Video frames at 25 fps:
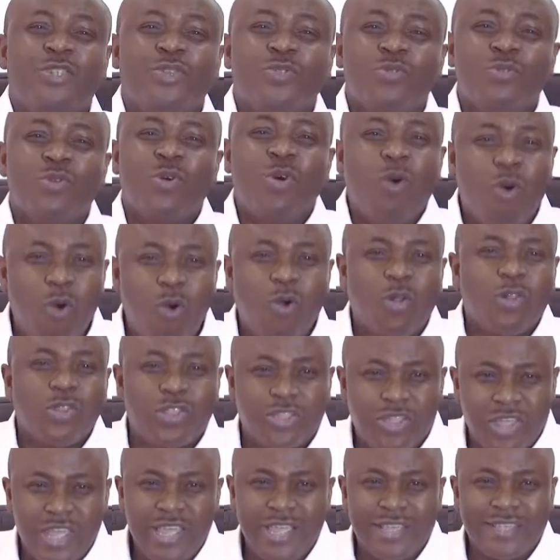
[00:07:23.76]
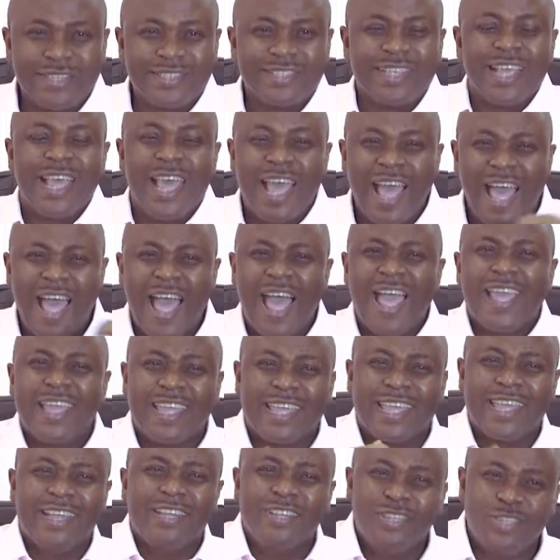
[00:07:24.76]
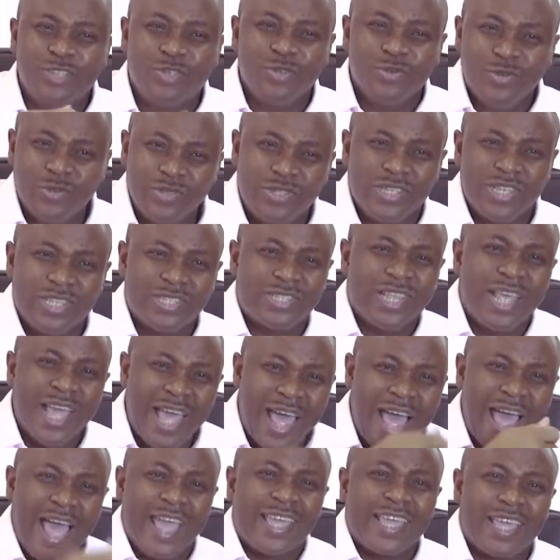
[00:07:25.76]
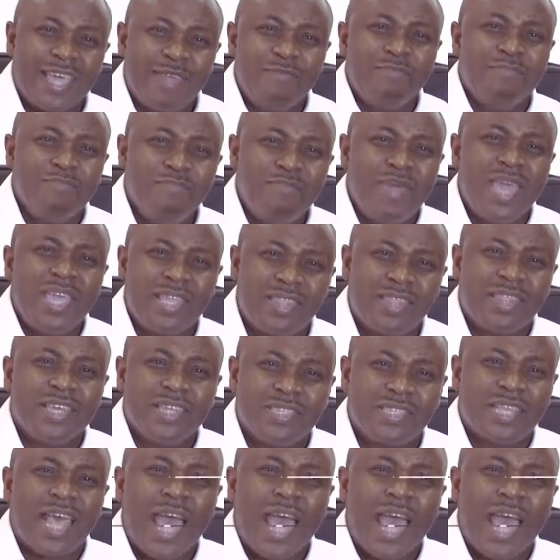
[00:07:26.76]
do all things. I can do this. I can make this